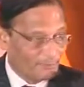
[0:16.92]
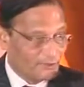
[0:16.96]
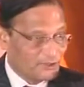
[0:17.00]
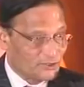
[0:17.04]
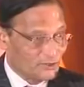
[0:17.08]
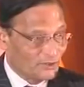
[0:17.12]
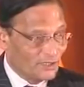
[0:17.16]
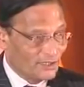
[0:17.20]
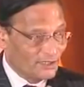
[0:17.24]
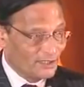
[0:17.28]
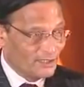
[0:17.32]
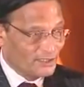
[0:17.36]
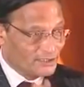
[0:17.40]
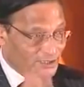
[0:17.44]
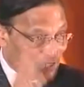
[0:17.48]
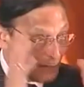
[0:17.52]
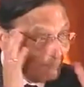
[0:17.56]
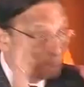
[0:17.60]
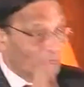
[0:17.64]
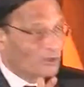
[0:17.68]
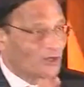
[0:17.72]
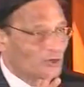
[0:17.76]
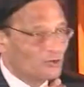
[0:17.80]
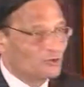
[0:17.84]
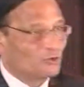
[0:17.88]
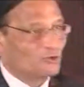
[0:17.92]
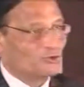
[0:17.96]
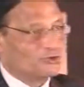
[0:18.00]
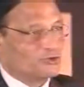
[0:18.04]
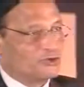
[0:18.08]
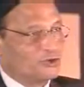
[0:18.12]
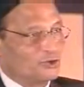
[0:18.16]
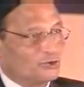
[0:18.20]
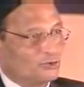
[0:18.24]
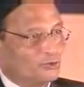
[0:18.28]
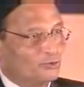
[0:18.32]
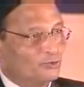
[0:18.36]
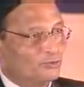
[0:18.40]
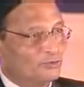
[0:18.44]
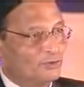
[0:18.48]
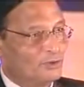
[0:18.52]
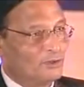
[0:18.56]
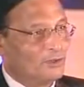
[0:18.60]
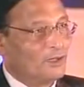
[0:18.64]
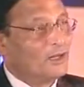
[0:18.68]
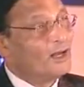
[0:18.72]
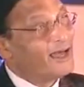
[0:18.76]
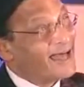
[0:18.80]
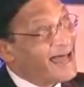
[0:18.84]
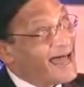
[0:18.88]
distinctive in
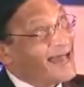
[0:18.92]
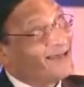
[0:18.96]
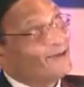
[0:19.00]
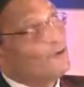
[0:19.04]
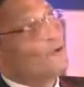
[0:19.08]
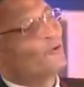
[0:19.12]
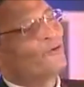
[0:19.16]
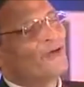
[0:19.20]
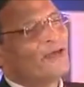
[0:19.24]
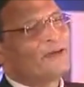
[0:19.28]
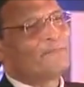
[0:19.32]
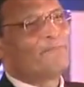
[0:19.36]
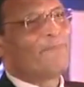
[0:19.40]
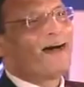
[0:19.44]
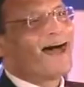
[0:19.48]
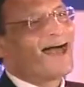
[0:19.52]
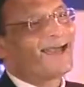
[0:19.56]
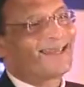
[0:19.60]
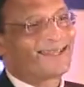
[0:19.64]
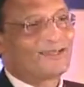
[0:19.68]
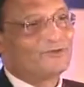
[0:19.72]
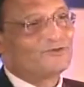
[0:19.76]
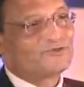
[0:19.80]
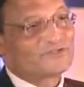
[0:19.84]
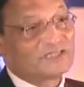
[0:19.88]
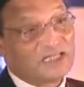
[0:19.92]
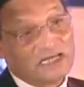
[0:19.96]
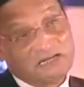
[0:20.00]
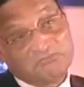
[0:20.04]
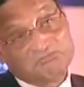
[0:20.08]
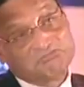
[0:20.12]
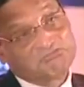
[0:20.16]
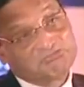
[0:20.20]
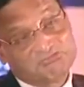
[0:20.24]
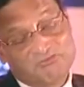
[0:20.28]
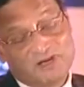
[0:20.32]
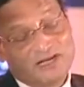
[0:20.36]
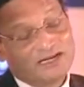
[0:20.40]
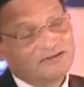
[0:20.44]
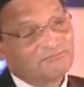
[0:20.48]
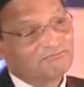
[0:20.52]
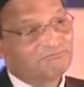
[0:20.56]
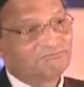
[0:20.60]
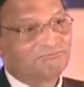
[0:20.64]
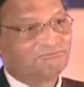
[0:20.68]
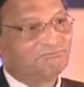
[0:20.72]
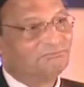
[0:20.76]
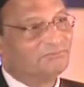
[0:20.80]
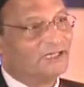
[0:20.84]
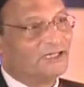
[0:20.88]
terms of their management, people, and
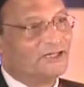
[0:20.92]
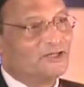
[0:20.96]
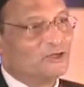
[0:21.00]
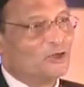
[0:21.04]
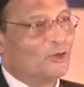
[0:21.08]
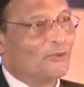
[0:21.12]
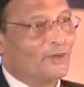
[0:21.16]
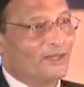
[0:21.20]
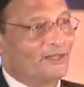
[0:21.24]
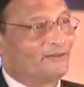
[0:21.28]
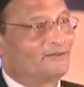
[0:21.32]
culture.